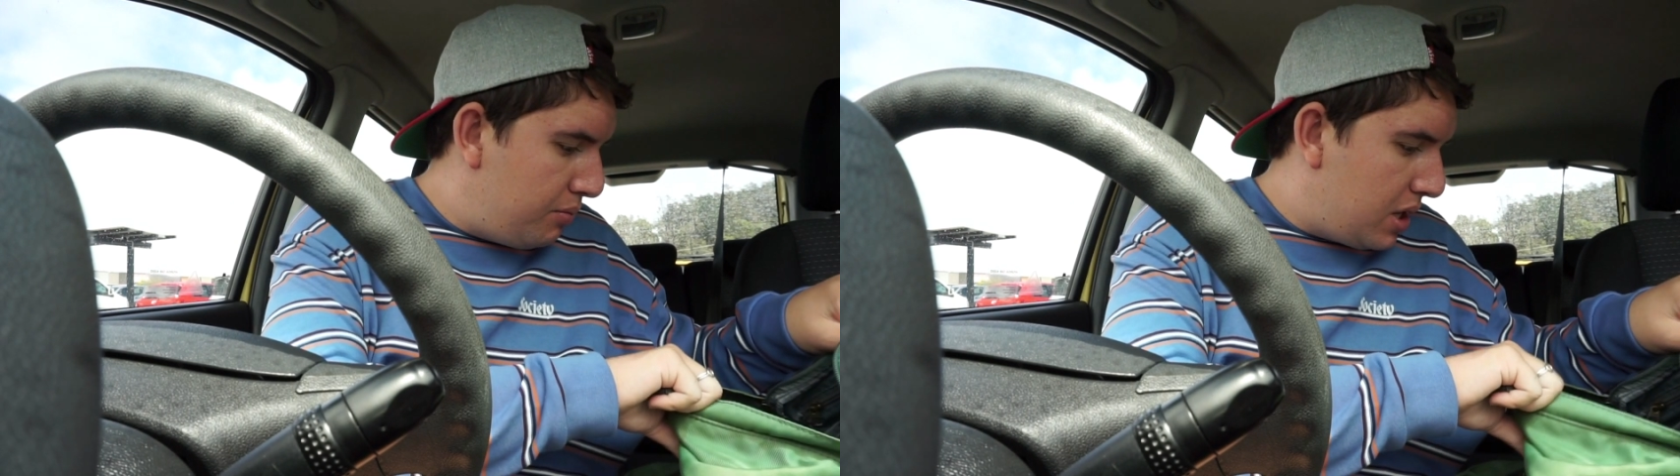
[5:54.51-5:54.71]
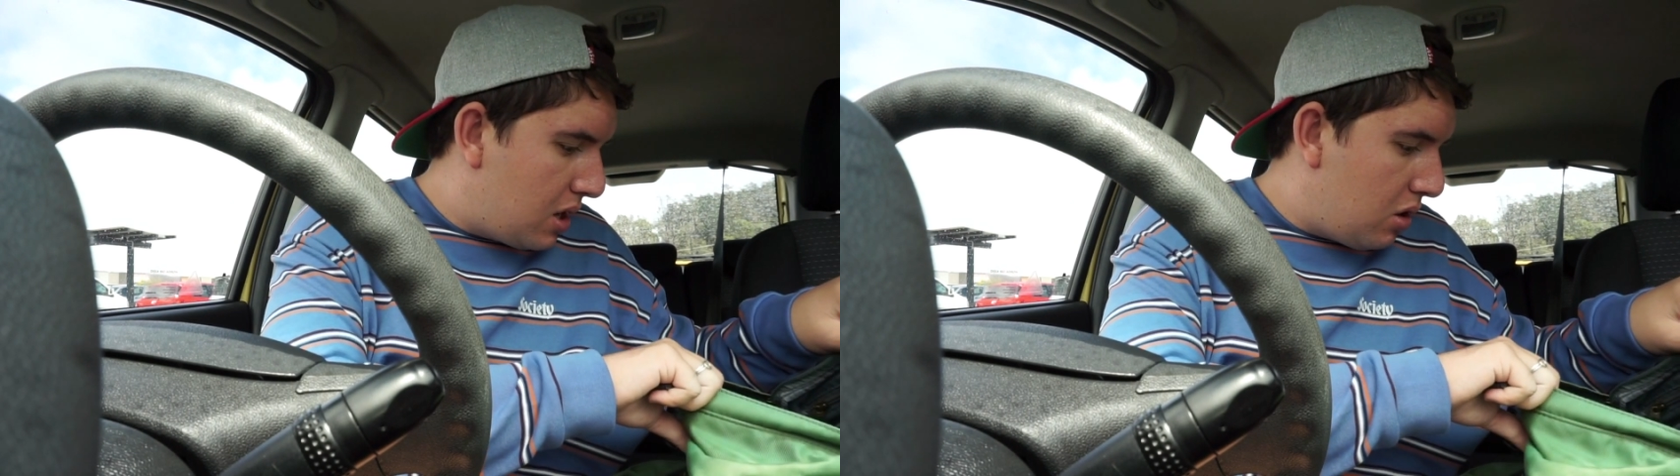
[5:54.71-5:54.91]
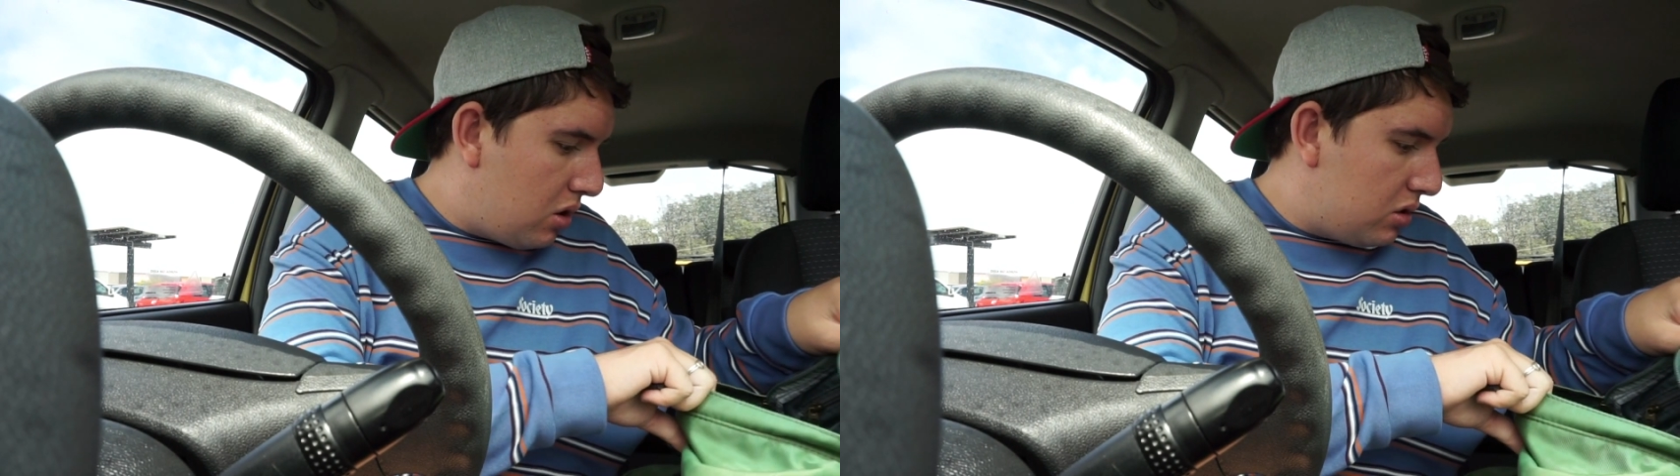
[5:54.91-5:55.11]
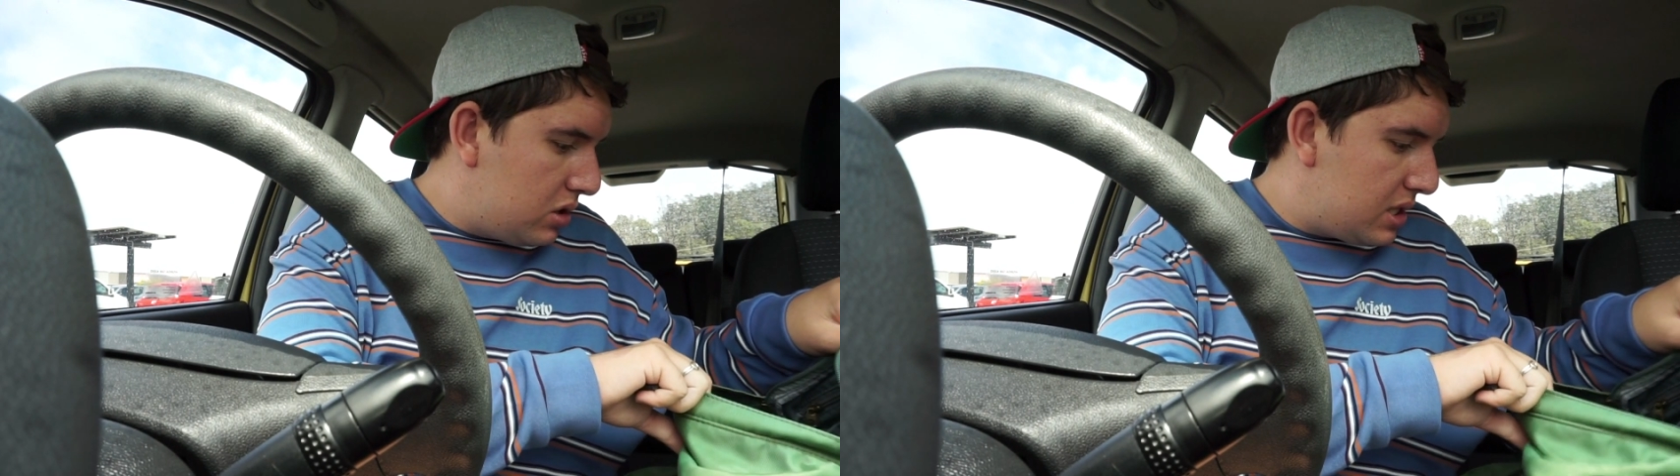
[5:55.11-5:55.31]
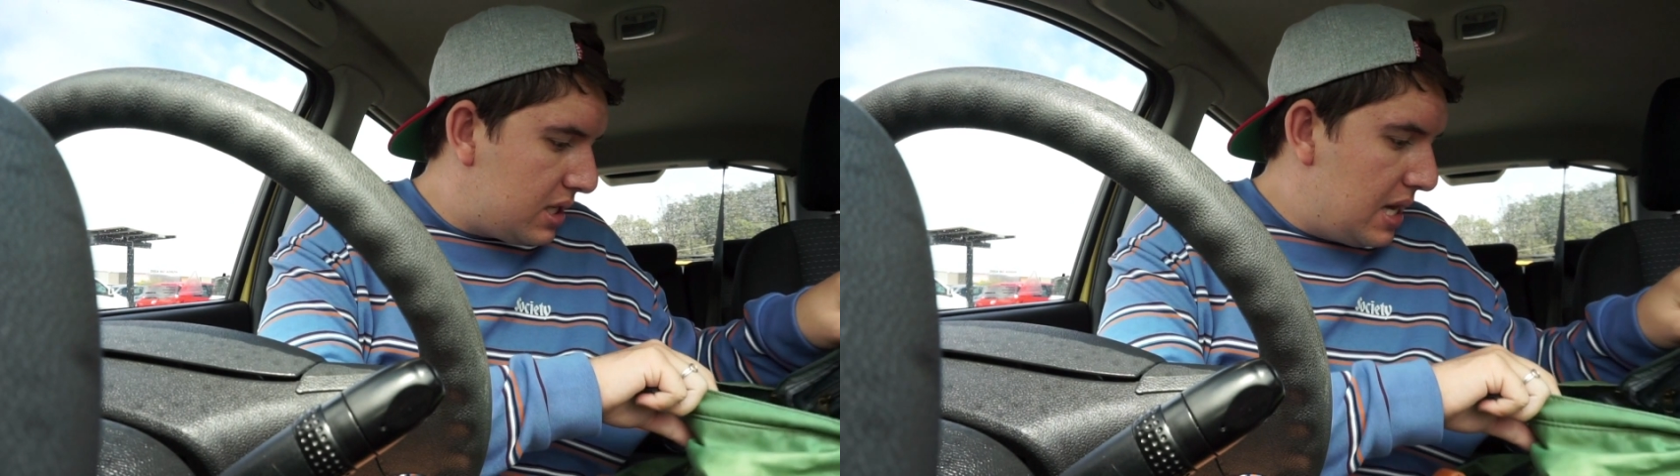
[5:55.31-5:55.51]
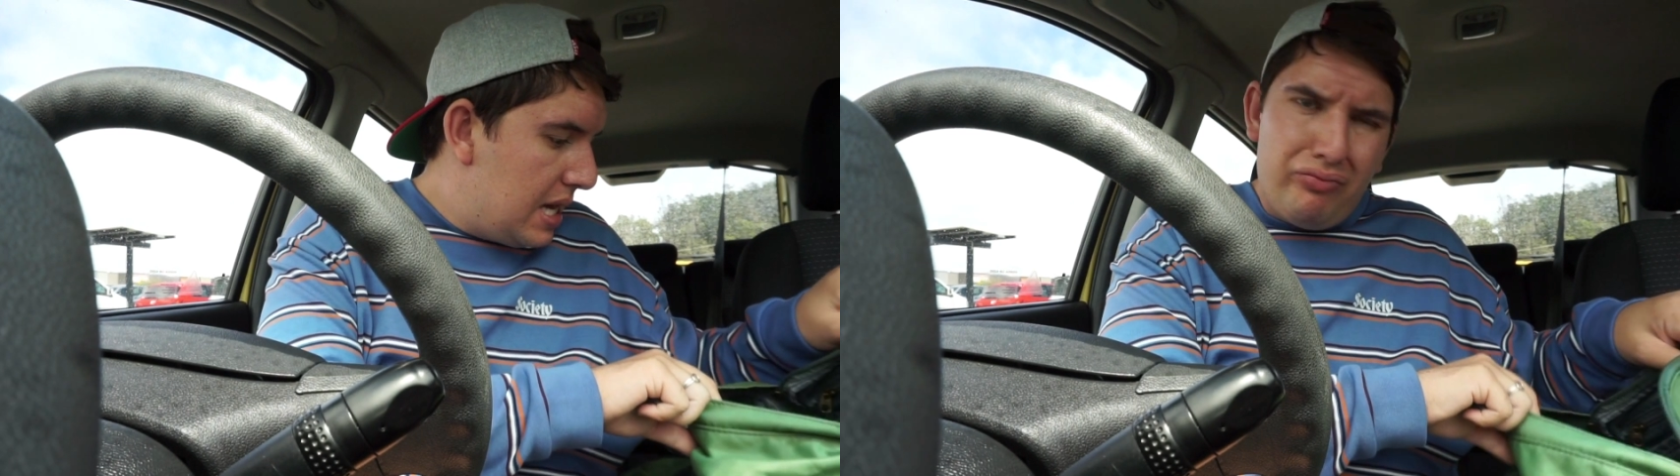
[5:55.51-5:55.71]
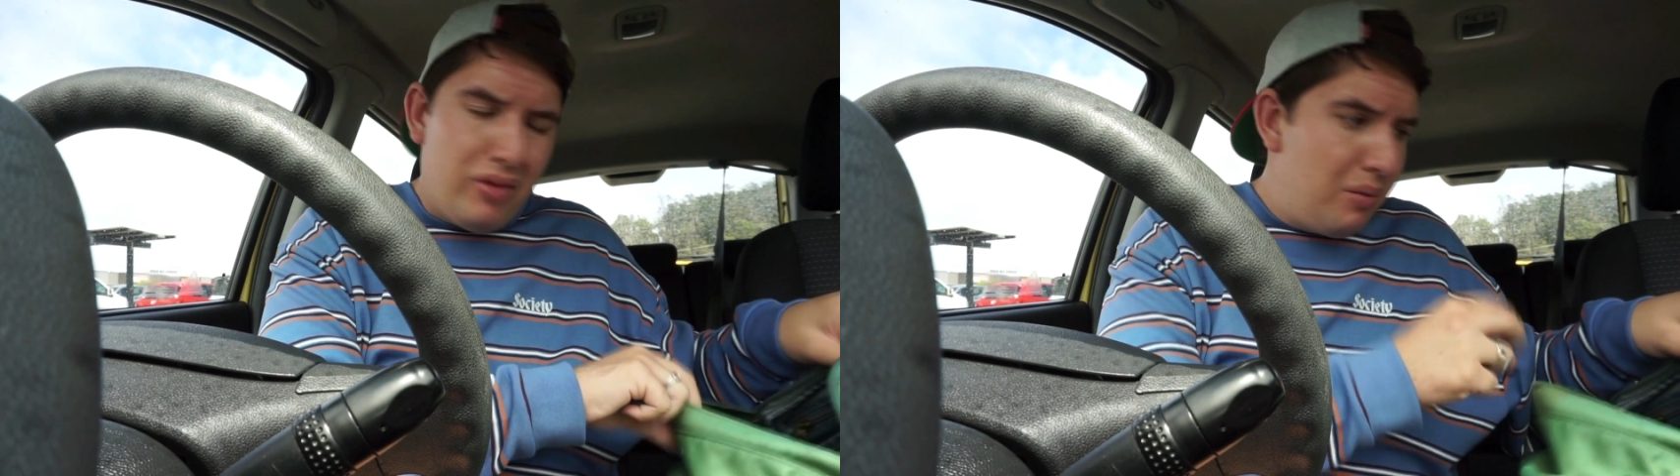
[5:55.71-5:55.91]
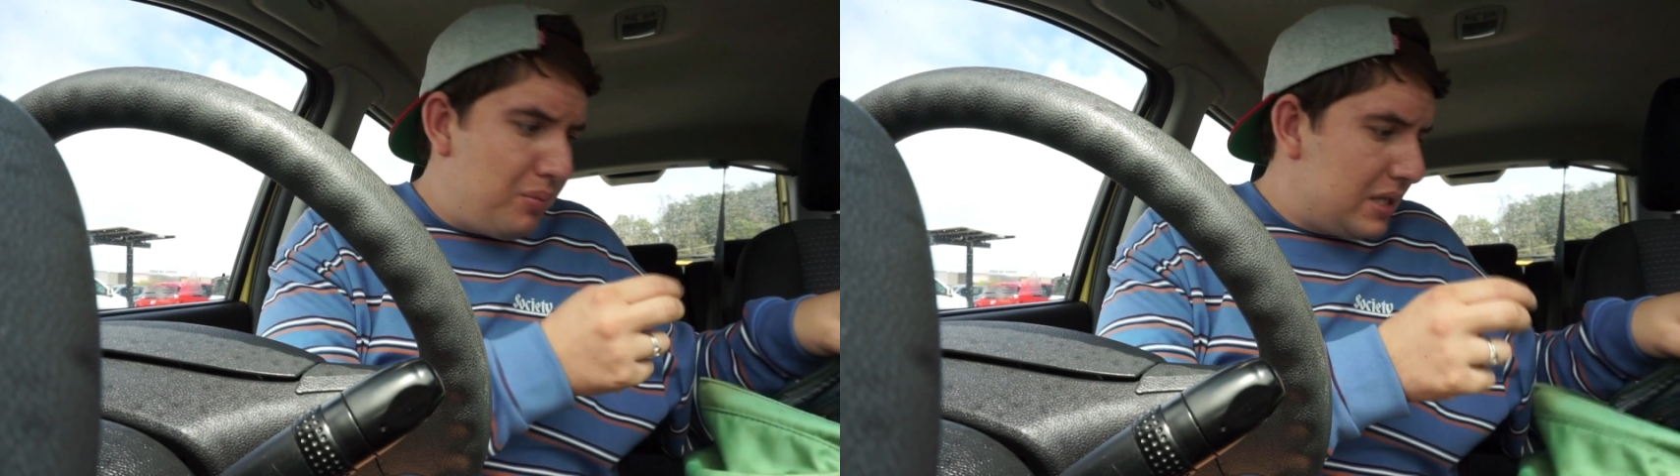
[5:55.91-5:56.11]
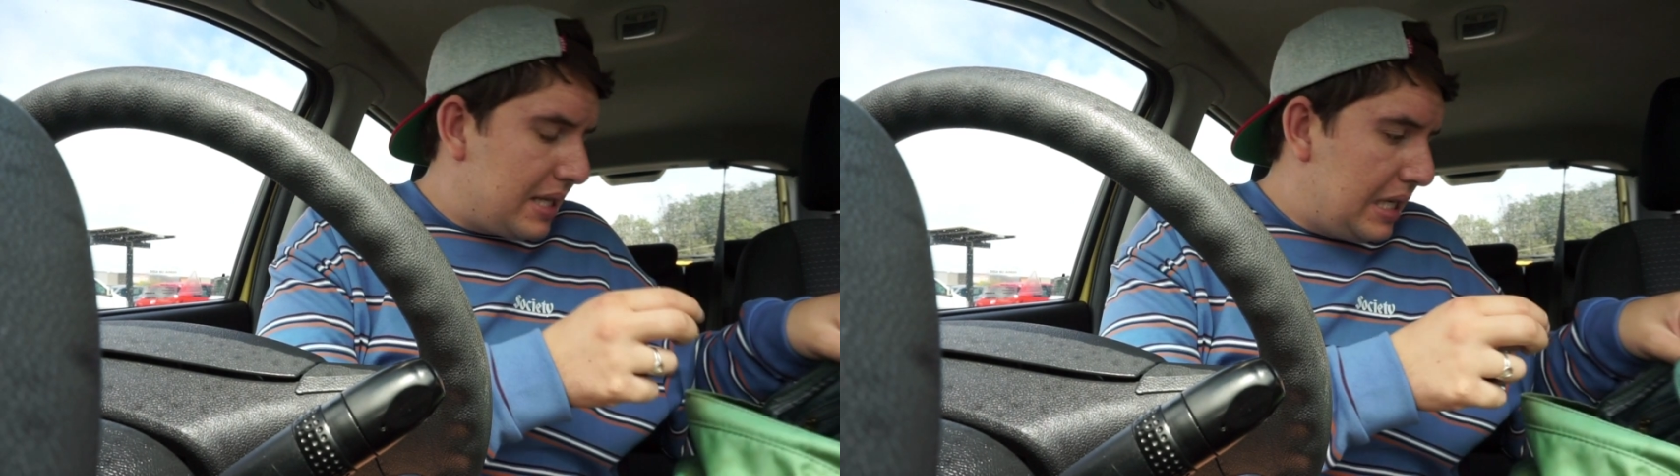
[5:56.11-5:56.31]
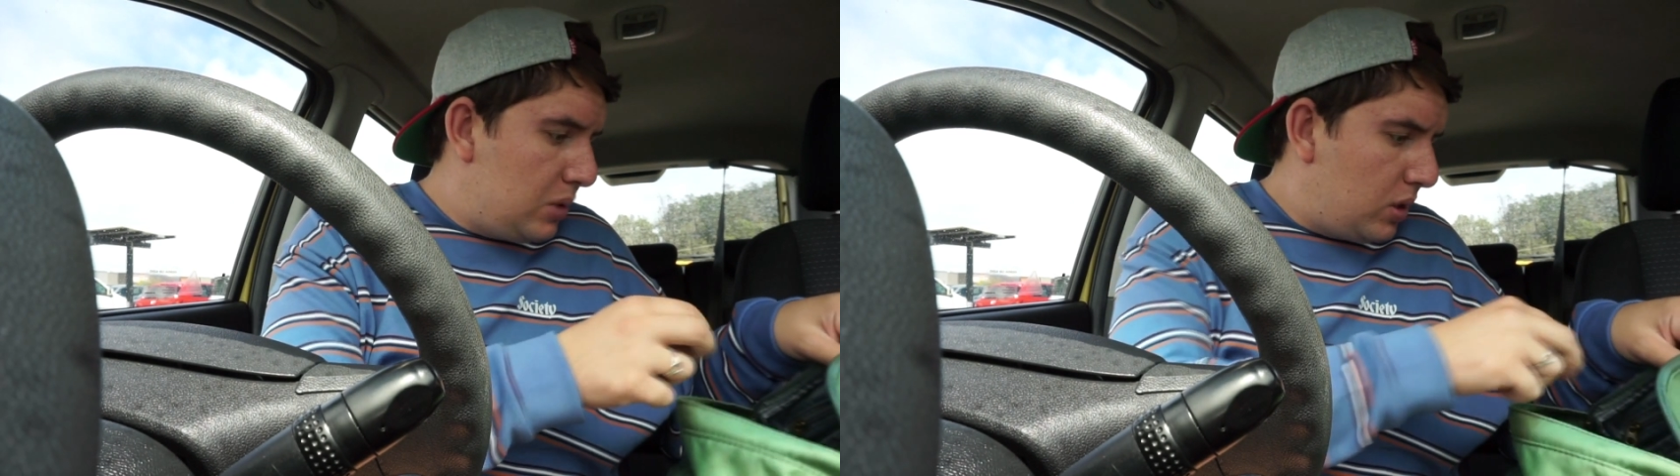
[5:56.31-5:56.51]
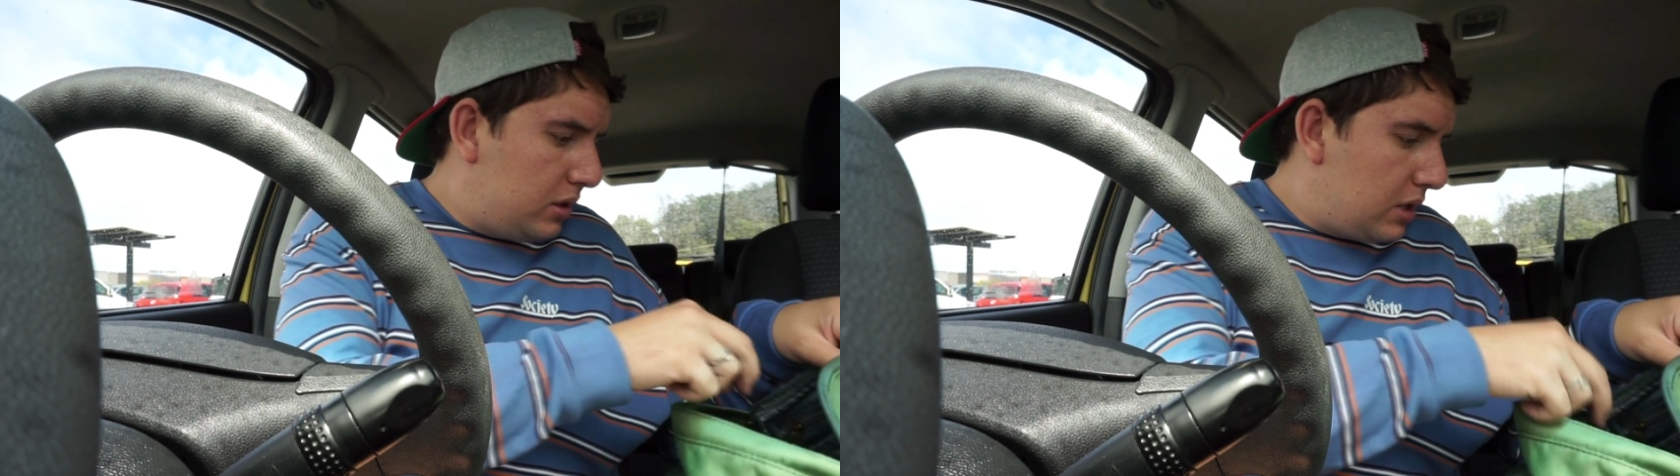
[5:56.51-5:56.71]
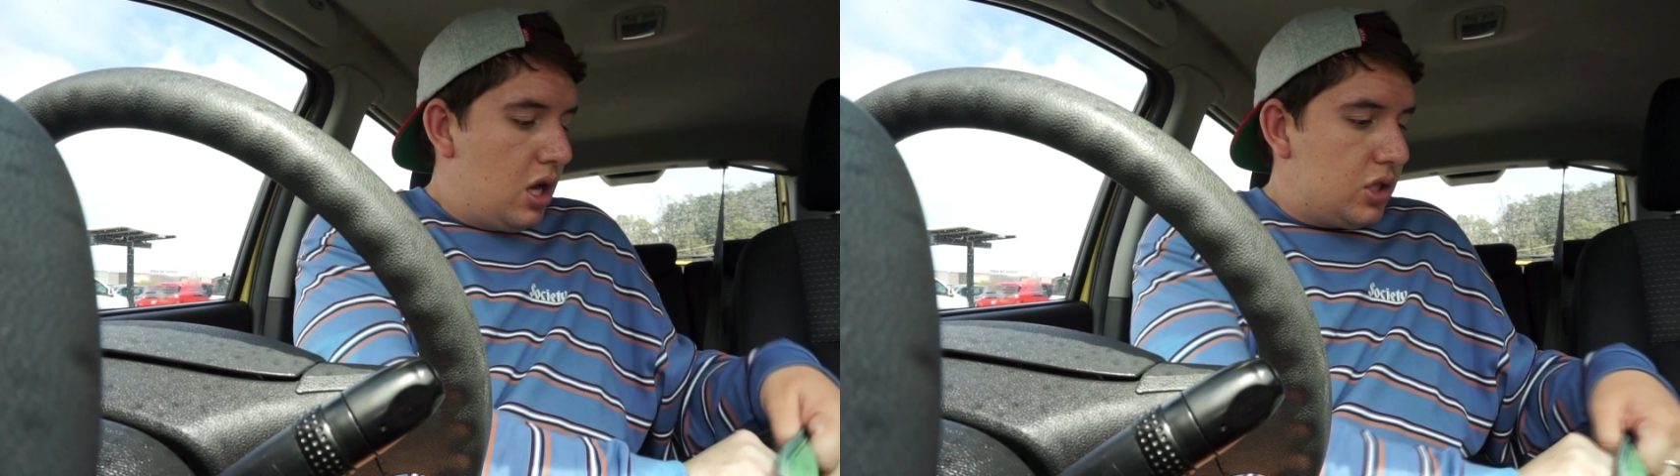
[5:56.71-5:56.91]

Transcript: because, because I need one.